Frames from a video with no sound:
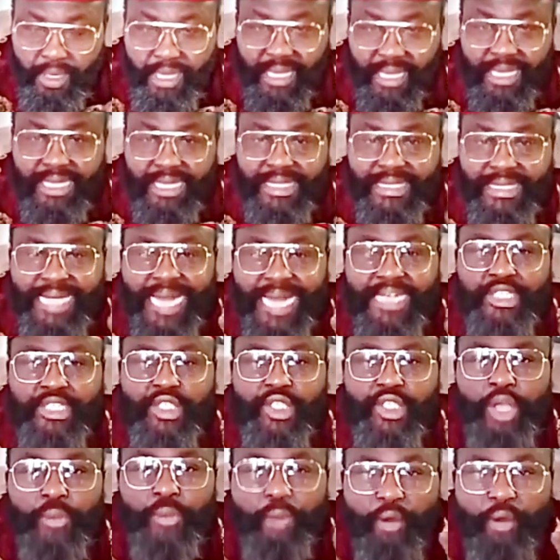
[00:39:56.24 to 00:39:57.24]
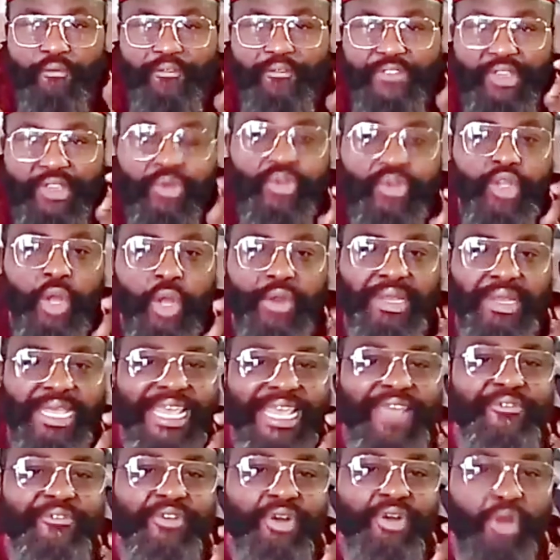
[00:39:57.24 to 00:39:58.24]
that some of you don't
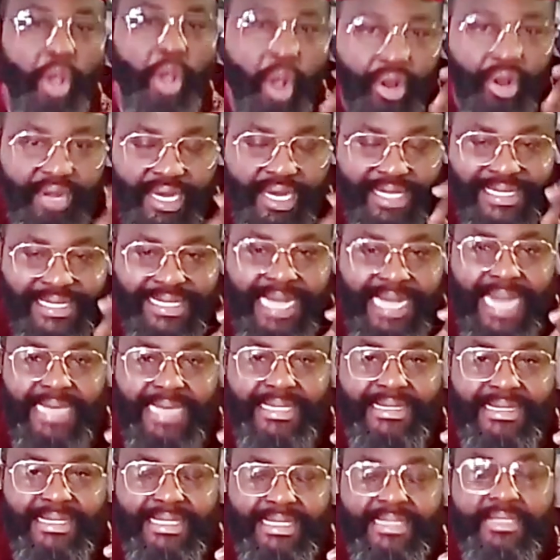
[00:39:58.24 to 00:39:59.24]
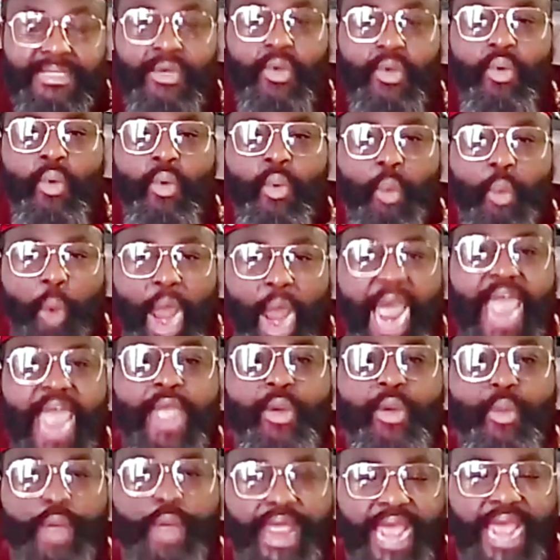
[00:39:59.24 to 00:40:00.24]
even understand why
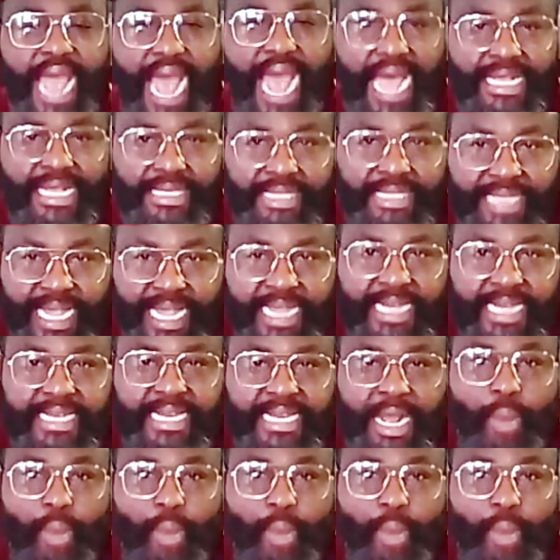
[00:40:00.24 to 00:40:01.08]
we are saying that we